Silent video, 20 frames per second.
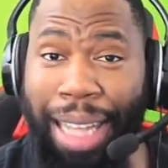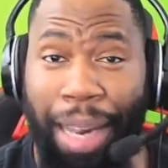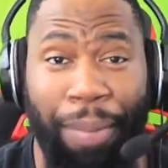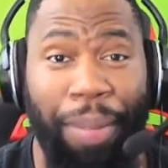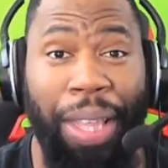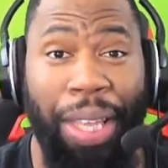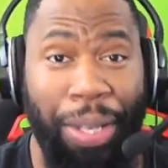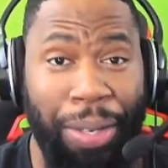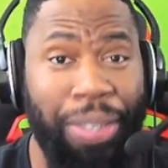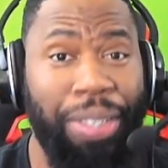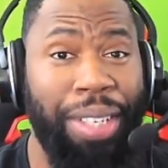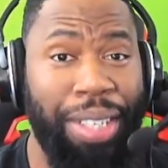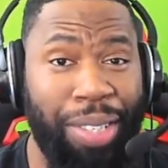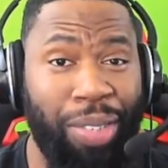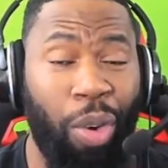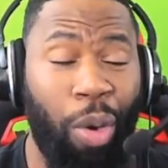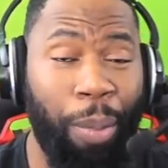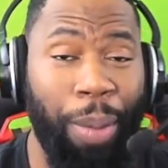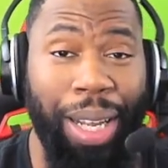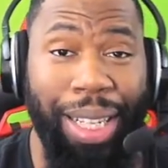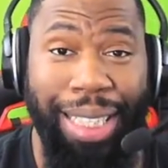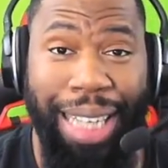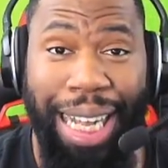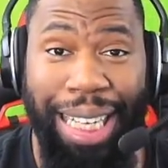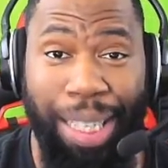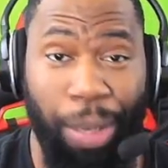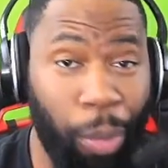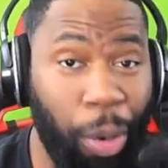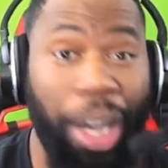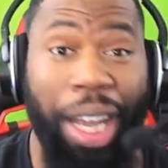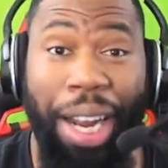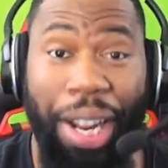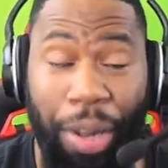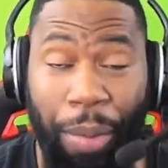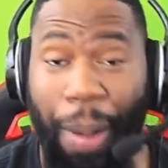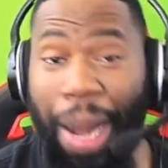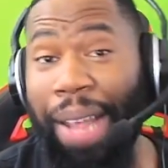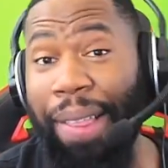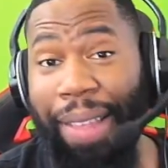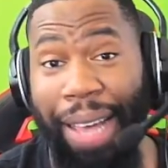of a useless normal attack that weren't going to do
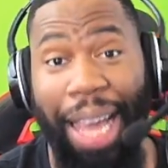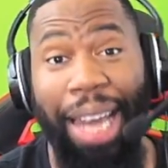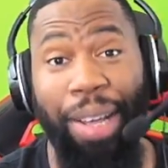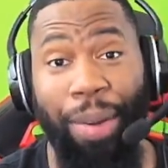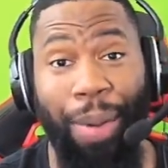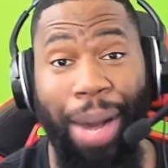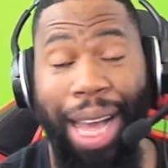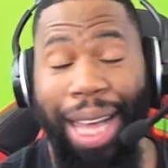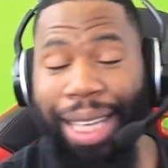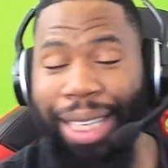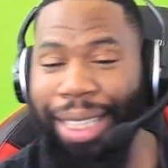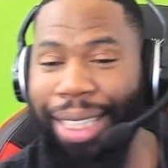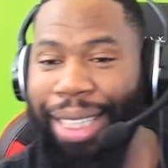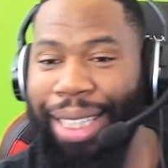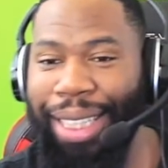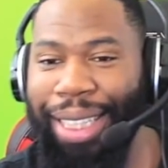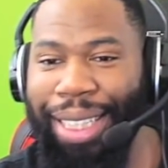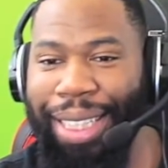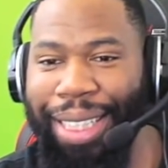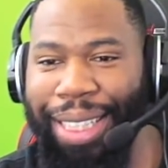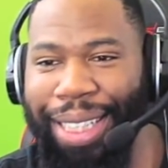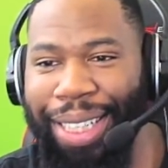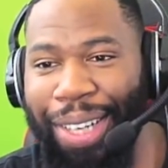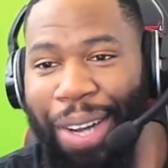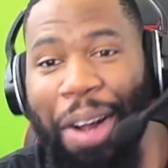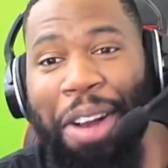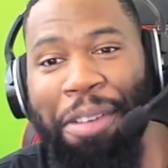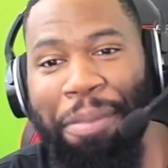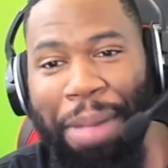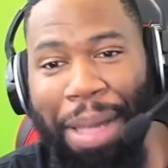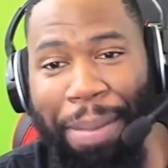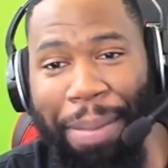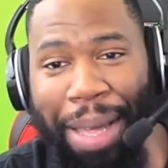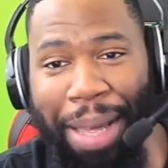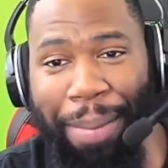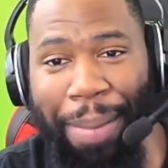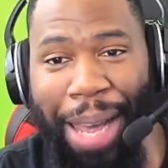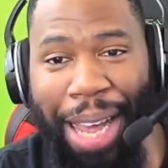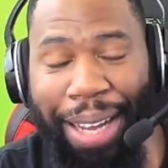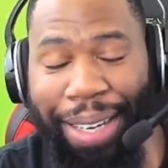anything anyway. Couldn't be me,
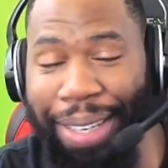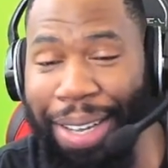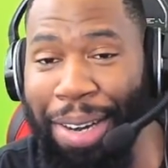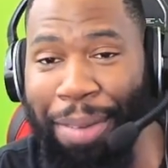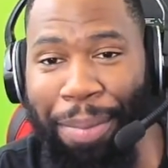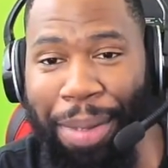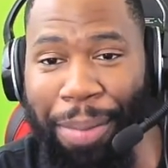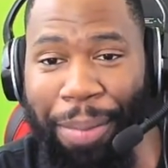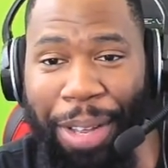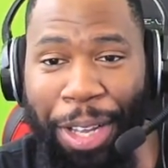man. Couldn't be me.